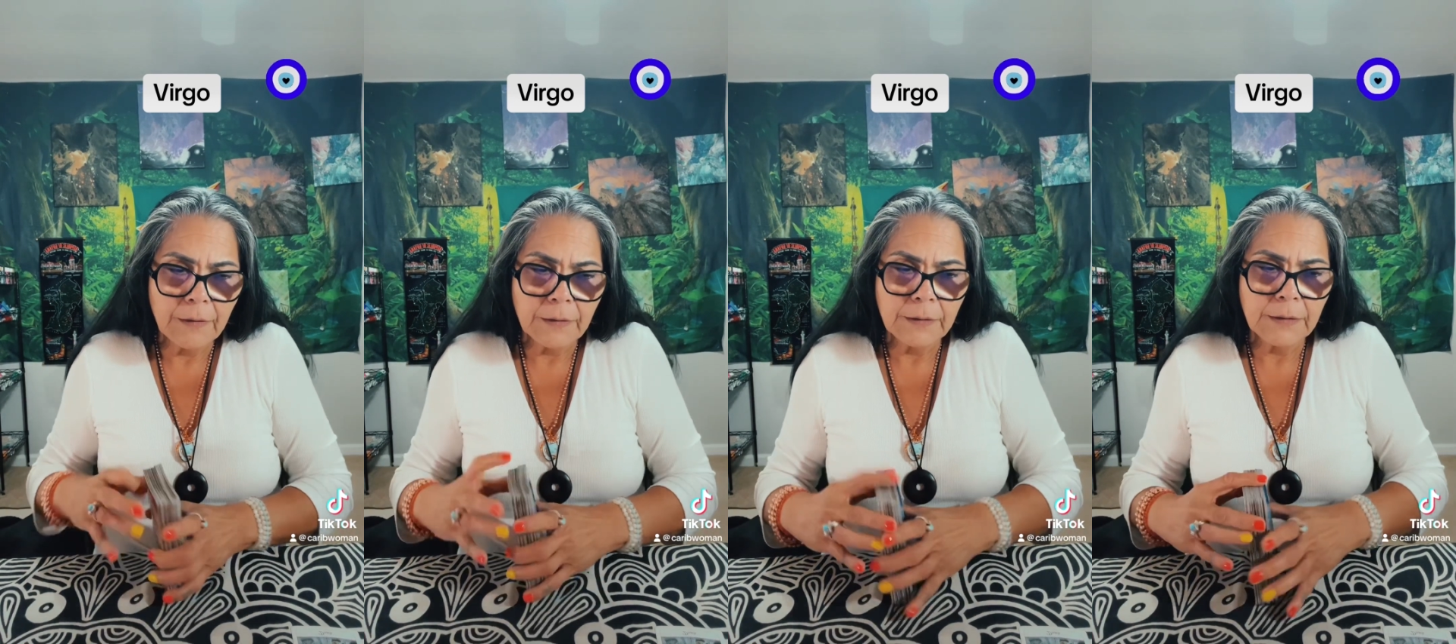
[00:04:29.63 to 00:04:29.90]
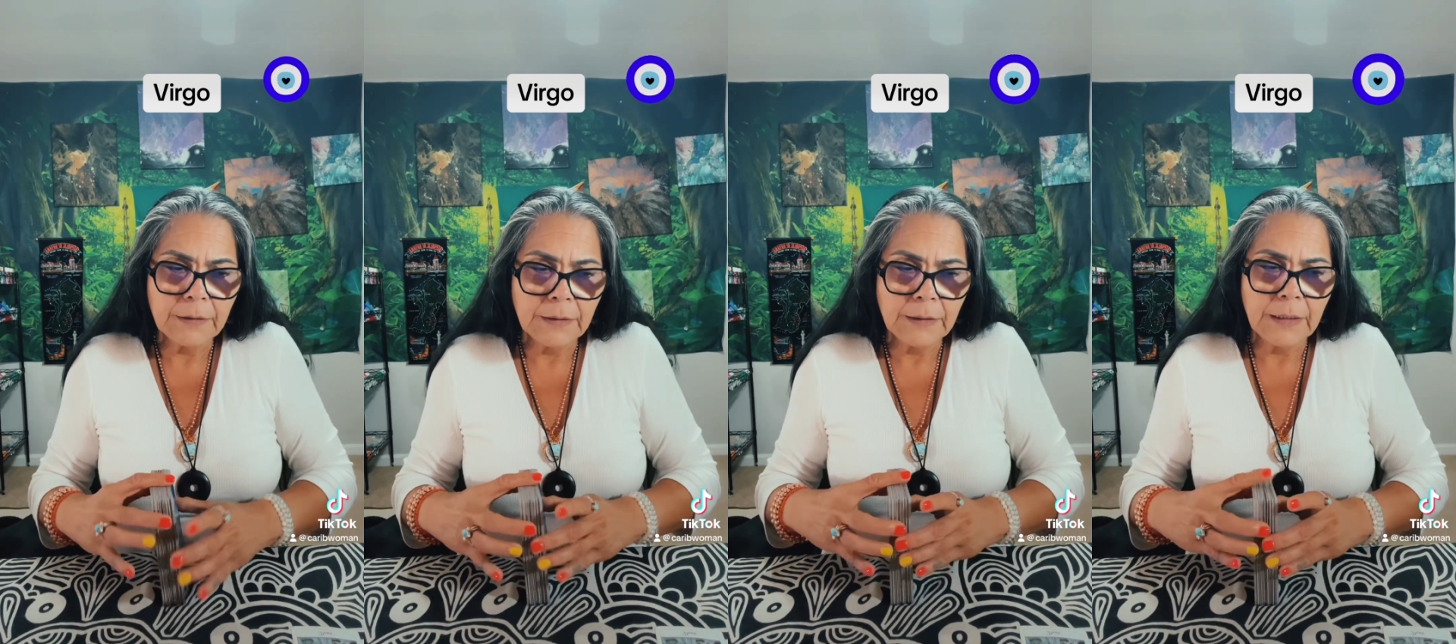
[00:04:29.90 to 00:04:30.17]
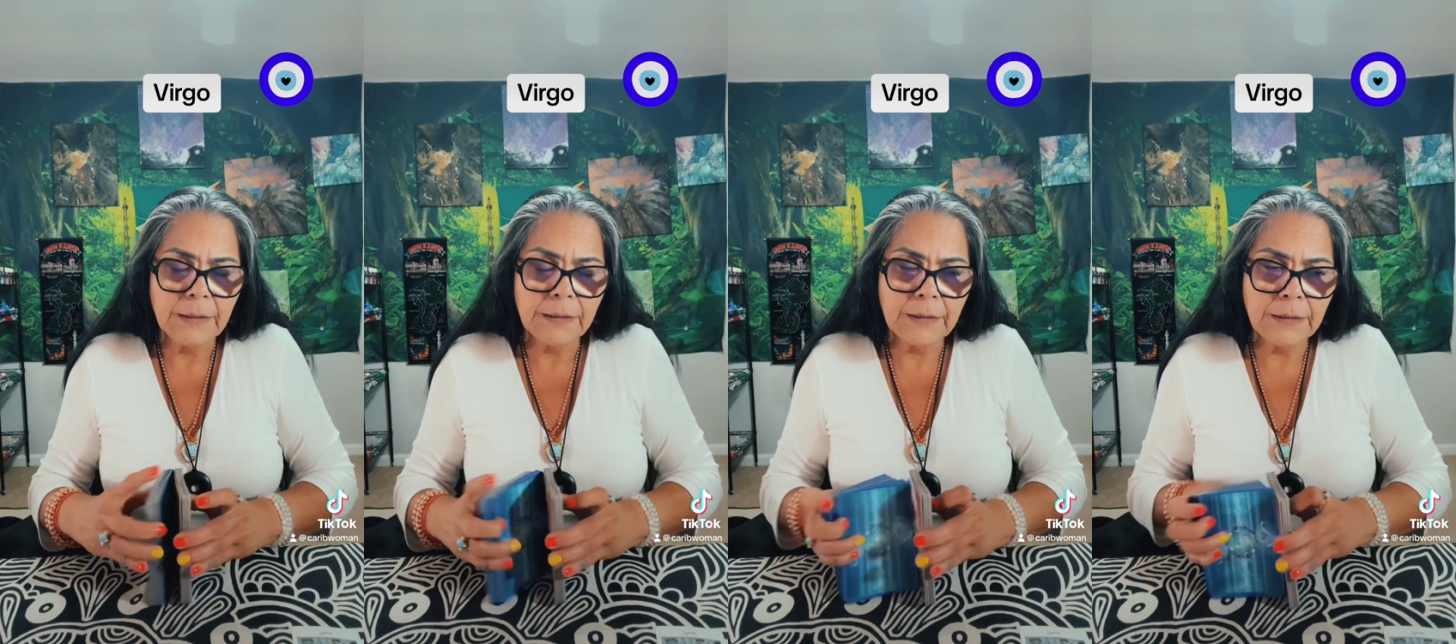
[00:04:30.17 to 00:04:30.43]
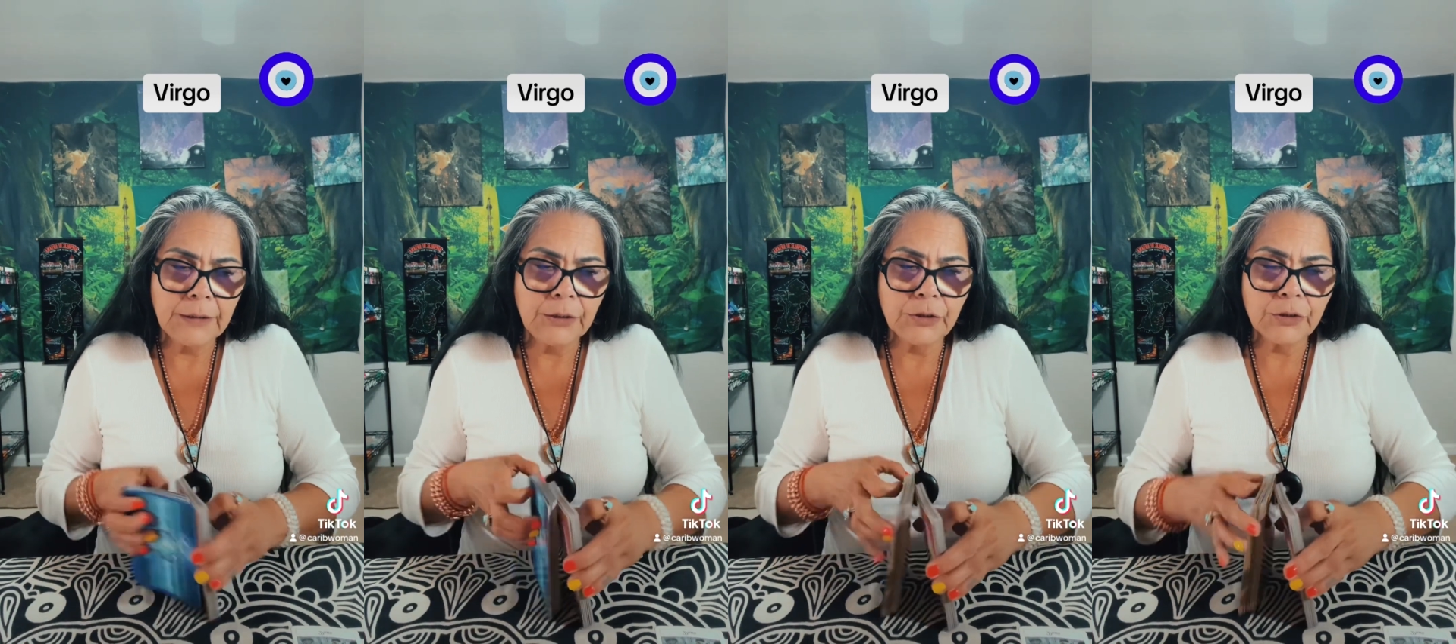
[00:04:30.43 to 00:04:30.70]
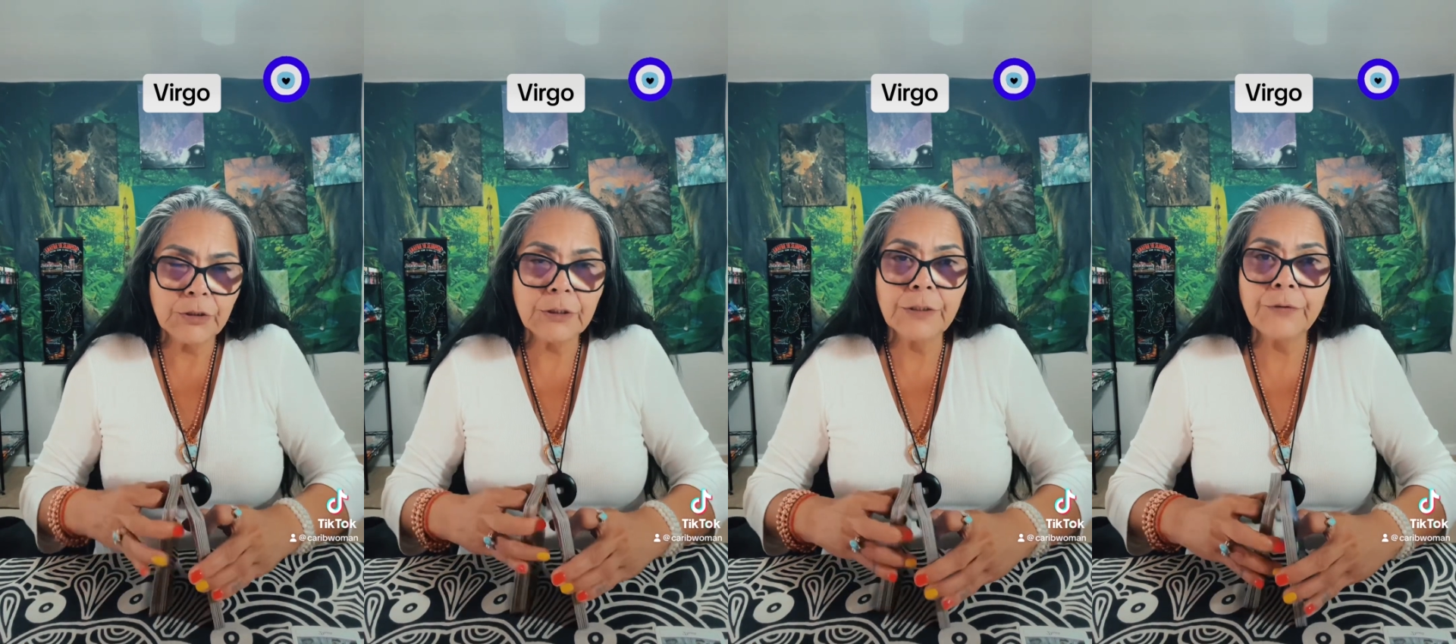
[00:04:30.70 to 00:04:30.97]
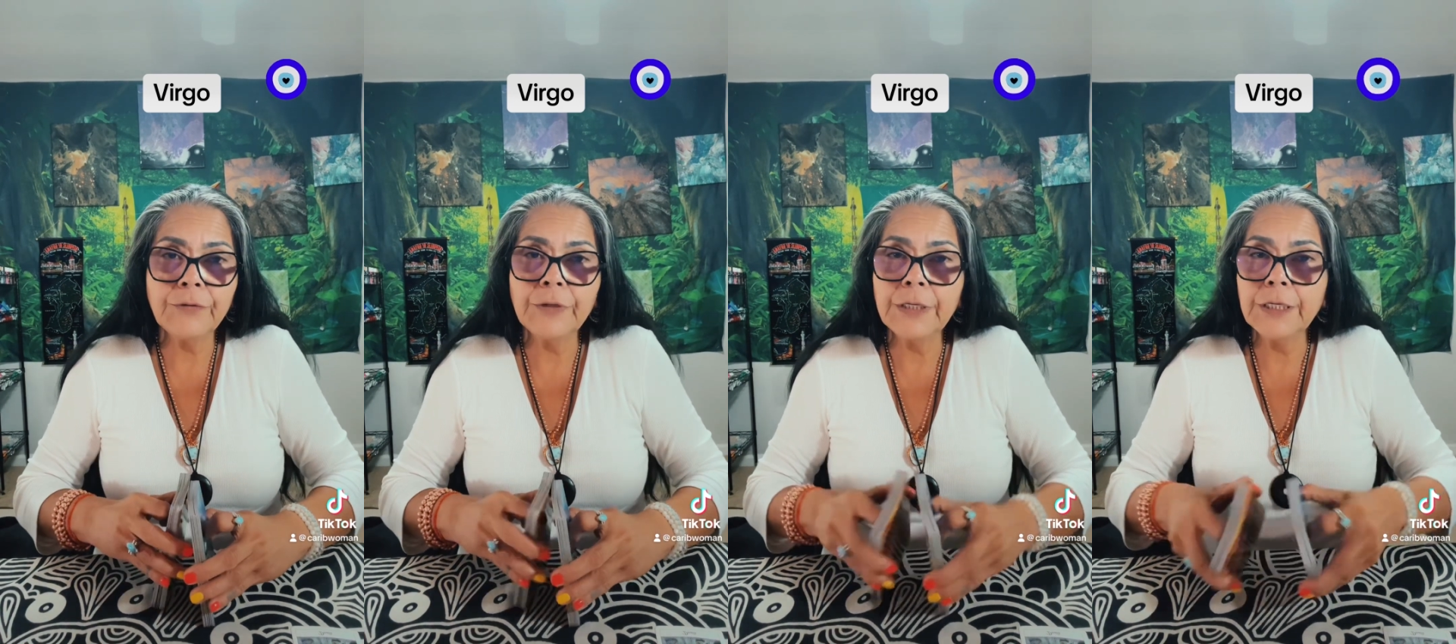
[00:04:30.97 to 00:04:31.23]
I think you're still
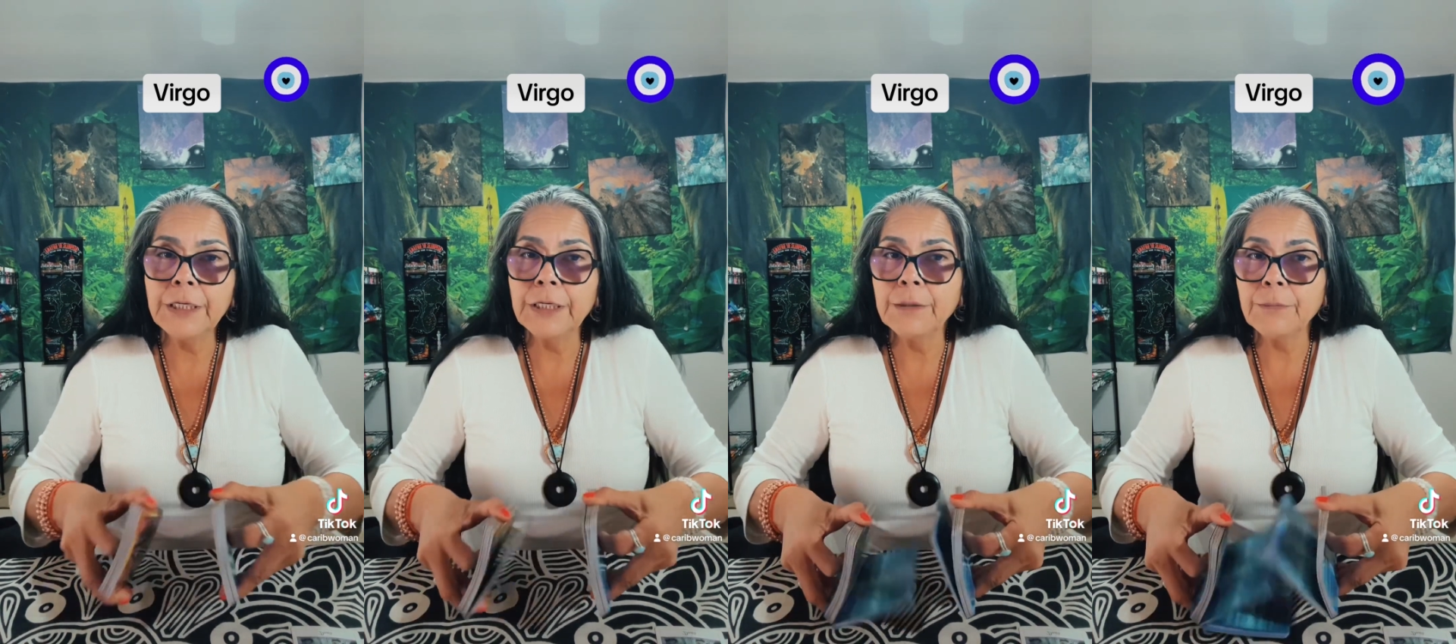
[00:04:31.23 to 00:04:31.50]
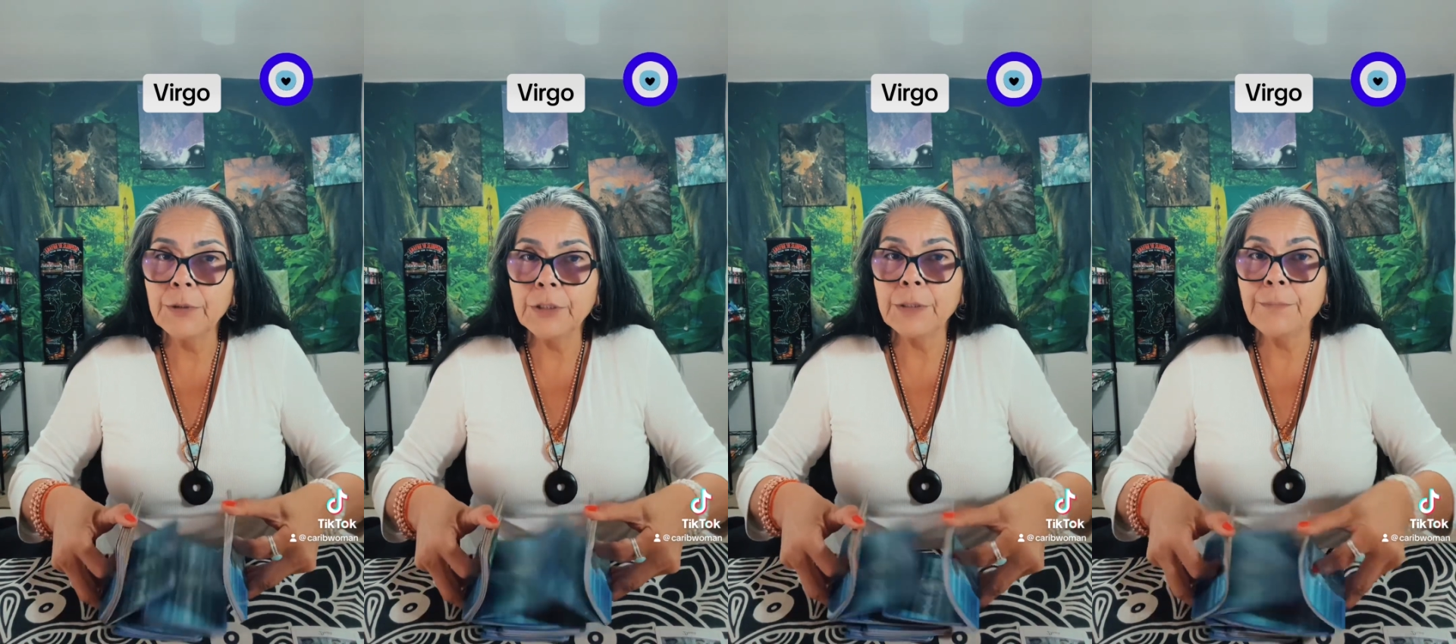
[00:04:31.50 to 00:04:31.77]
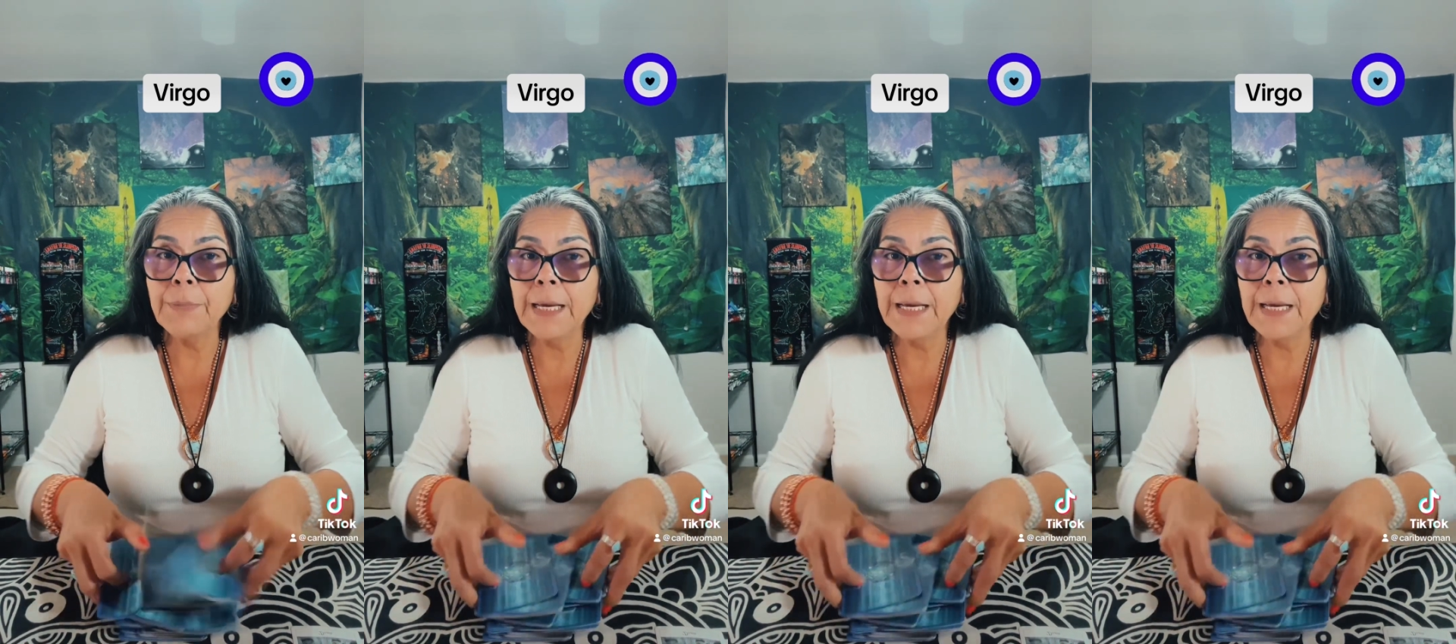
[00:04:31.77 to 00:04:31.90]
thinking about the